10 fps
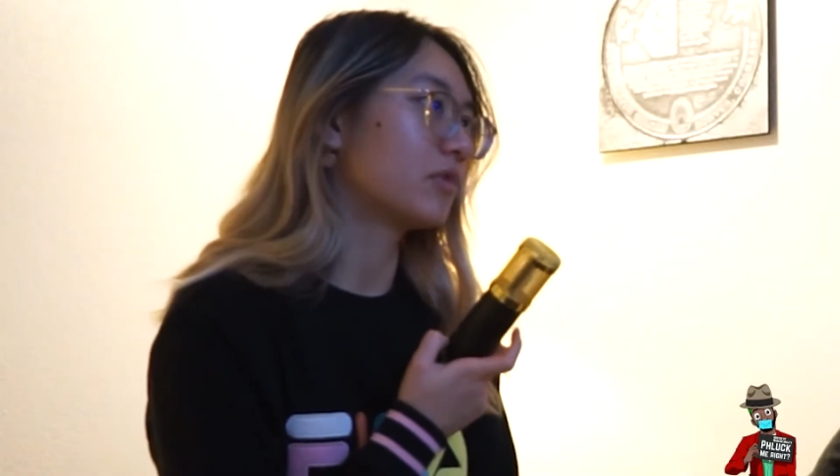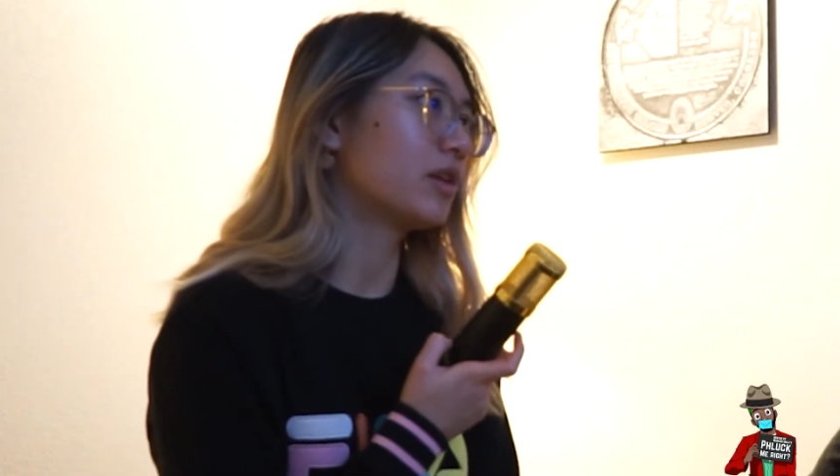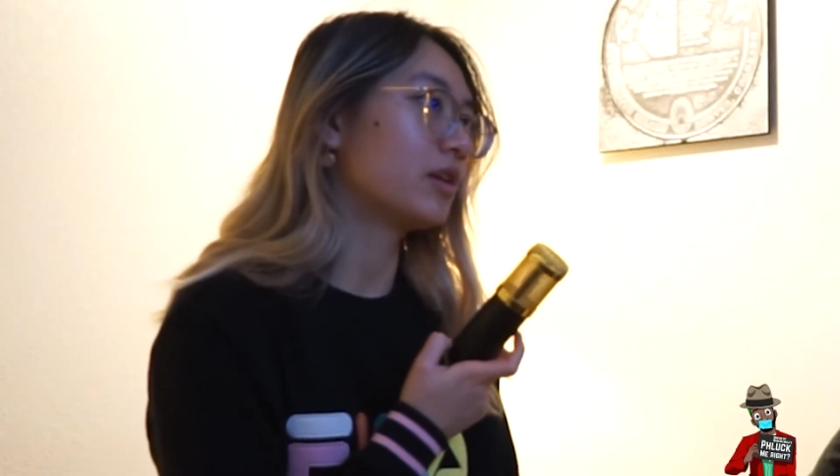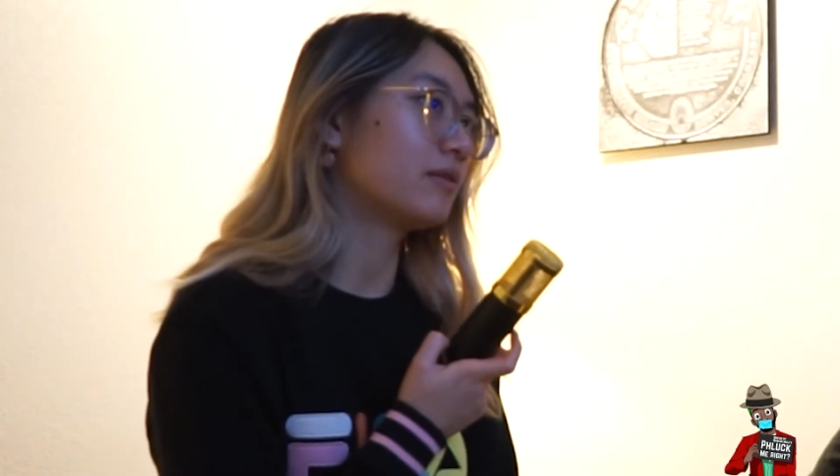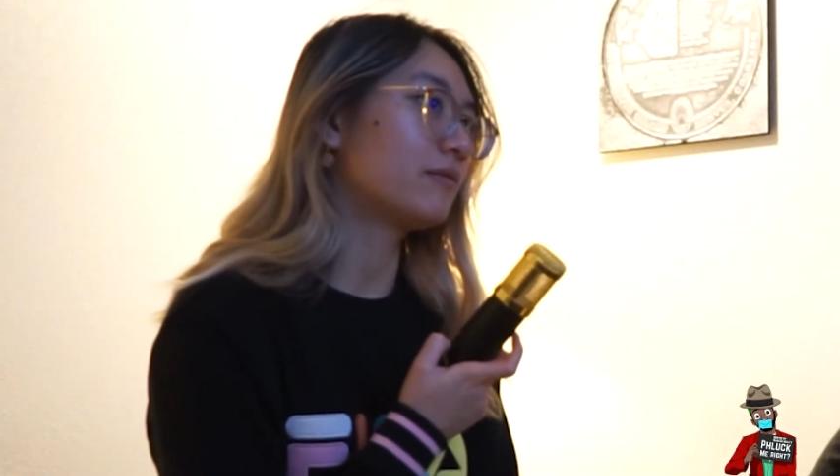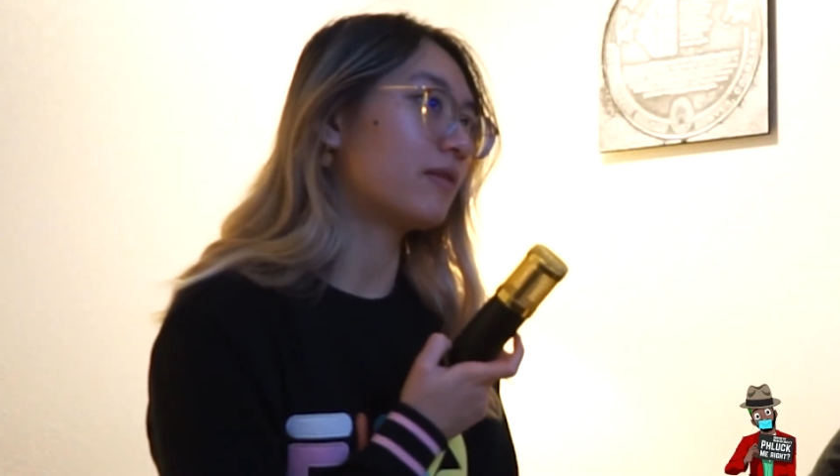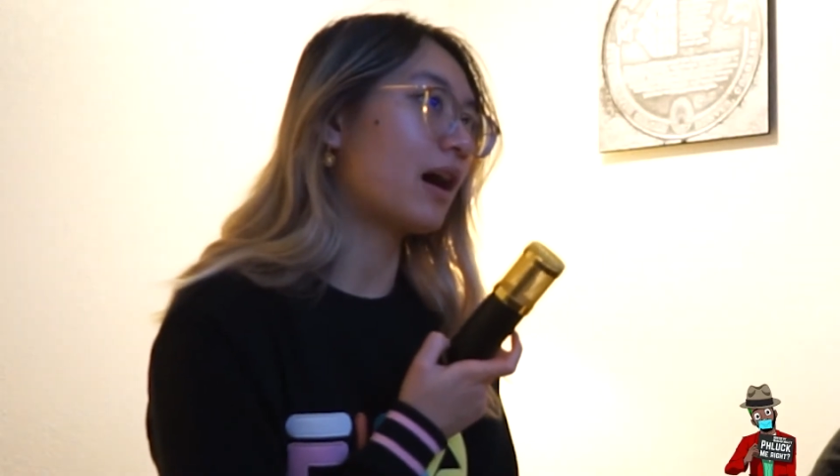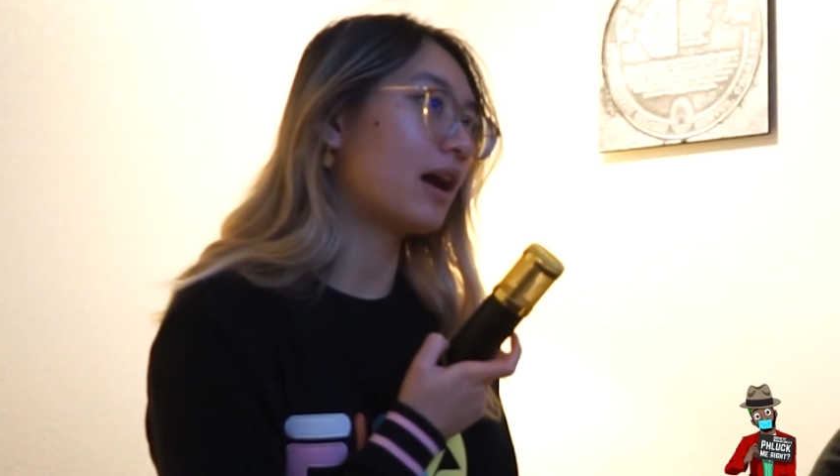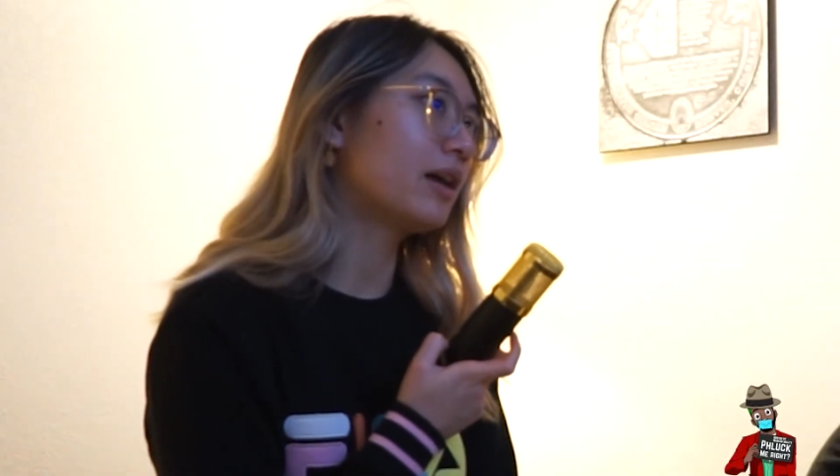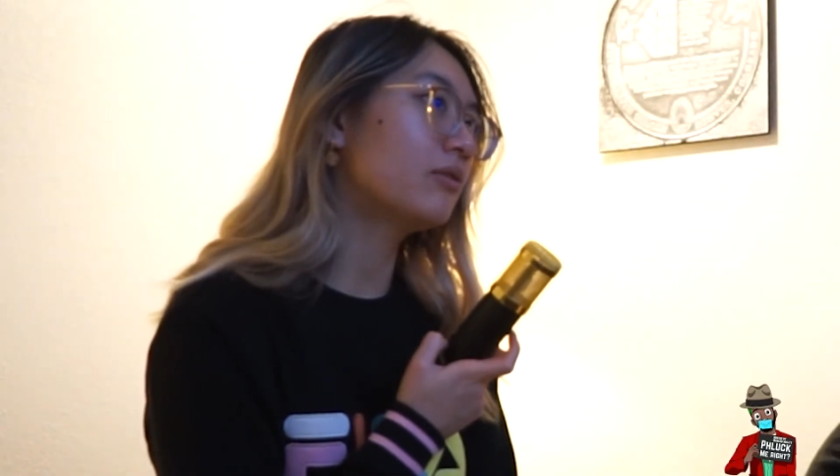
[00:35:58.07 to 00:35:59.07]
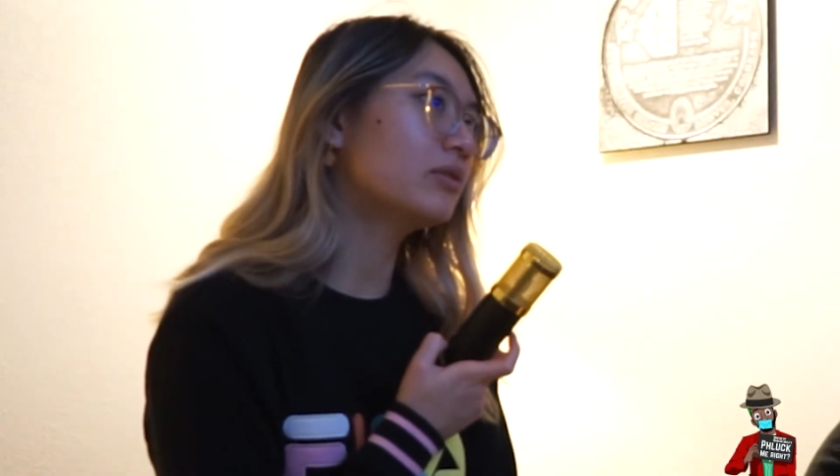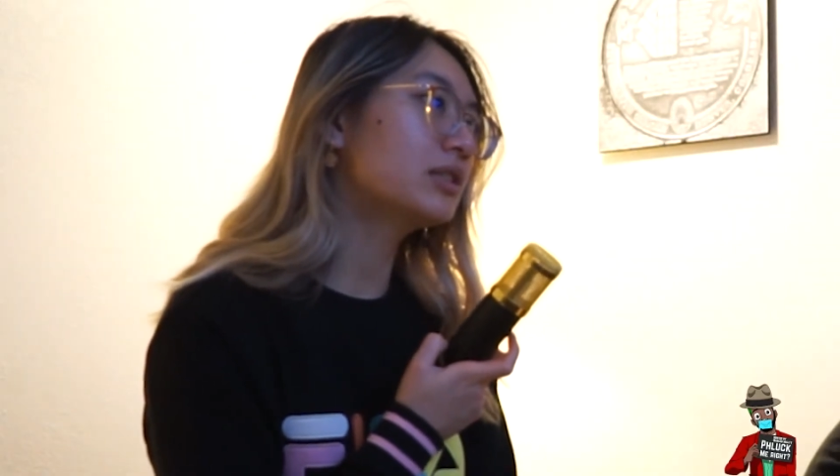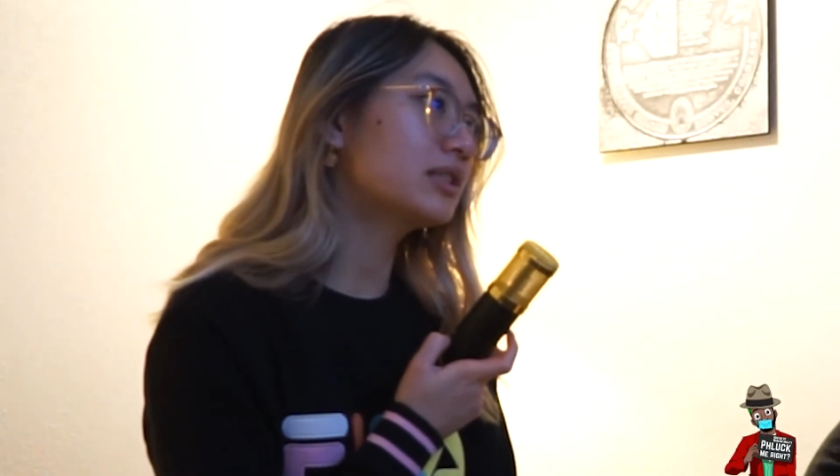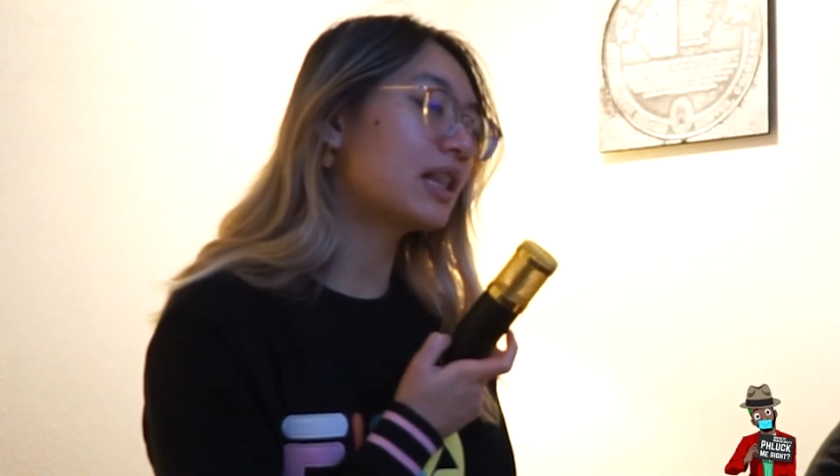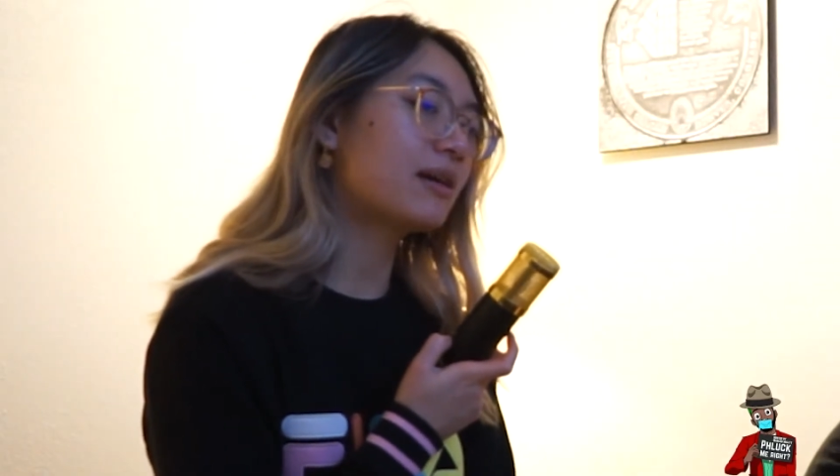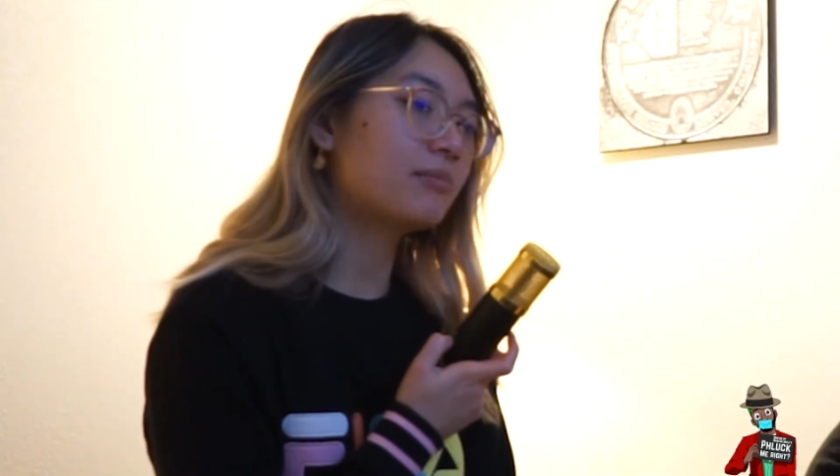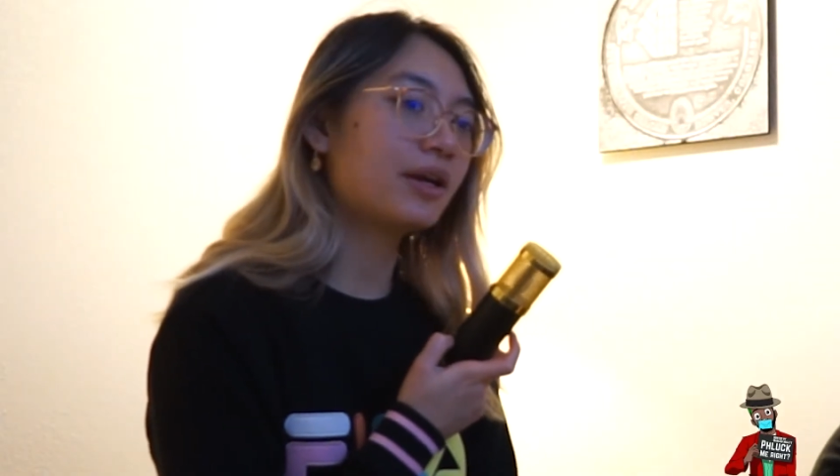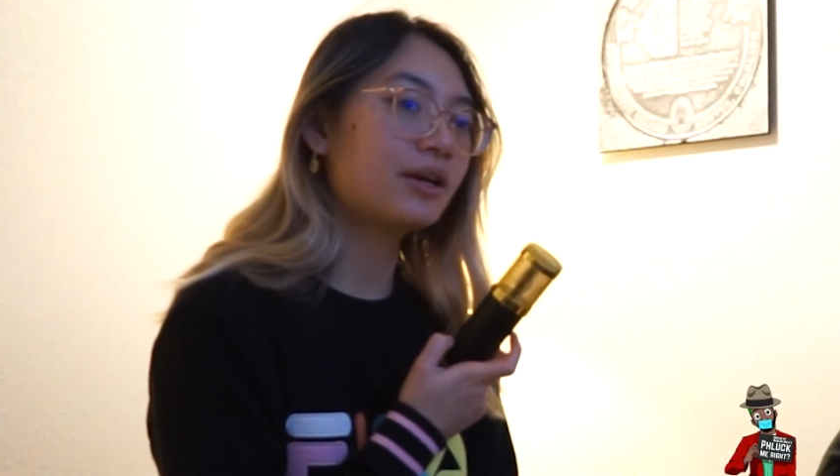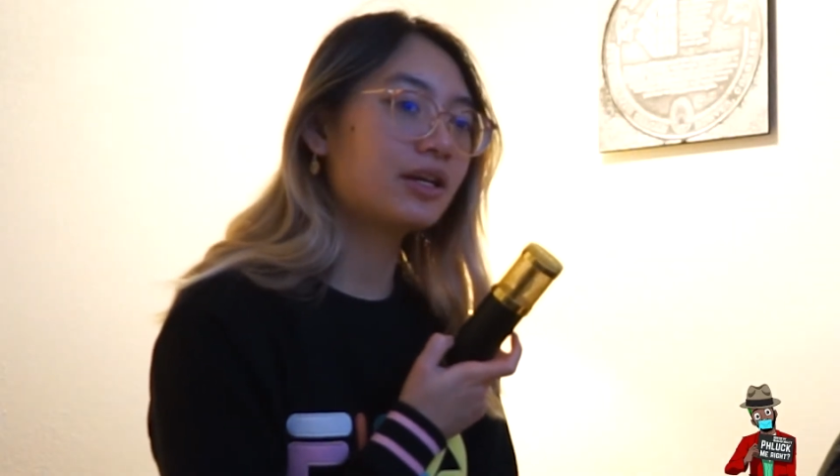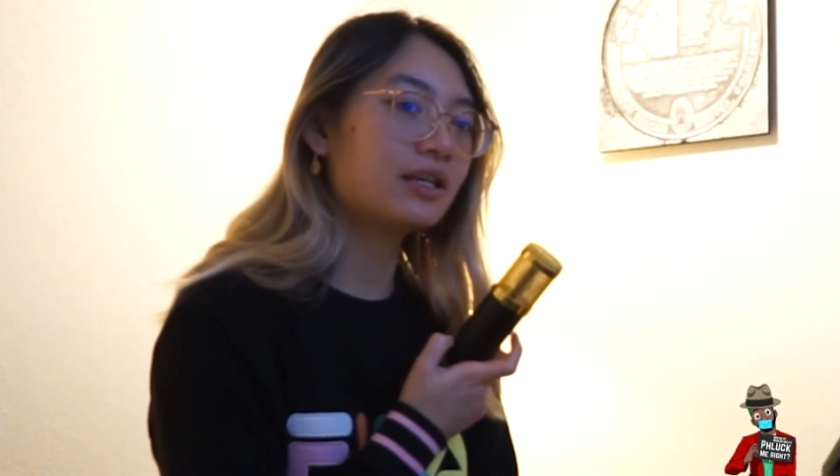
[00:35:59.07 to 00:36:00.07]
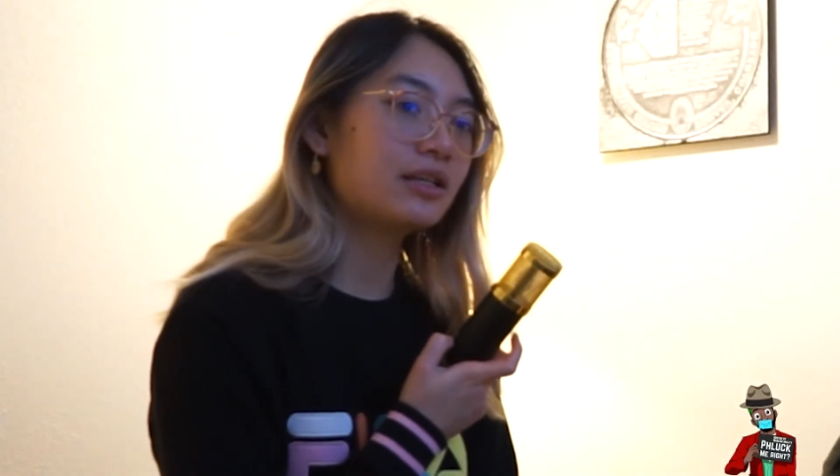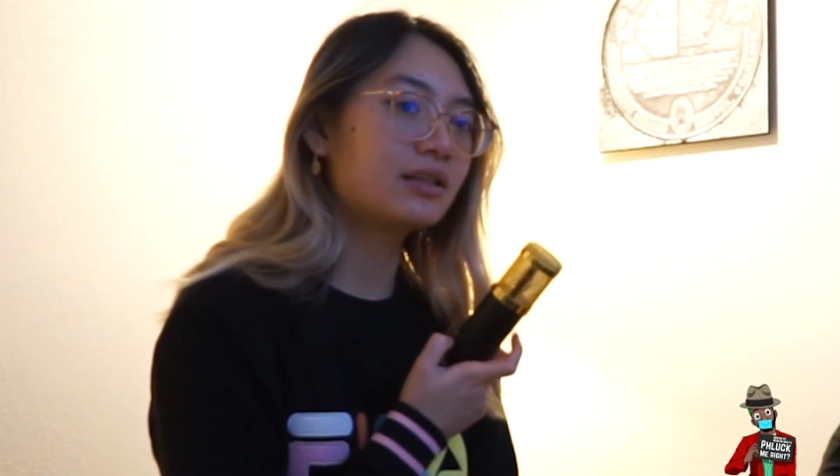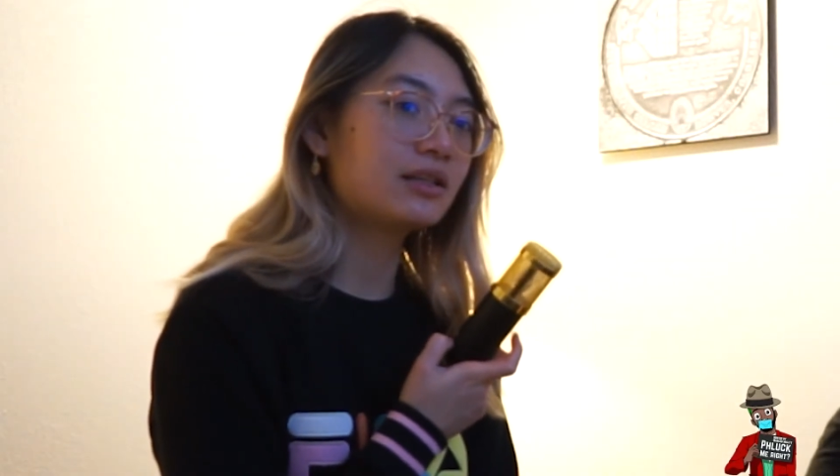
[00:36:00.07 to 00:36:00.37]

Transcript: If I was that parent,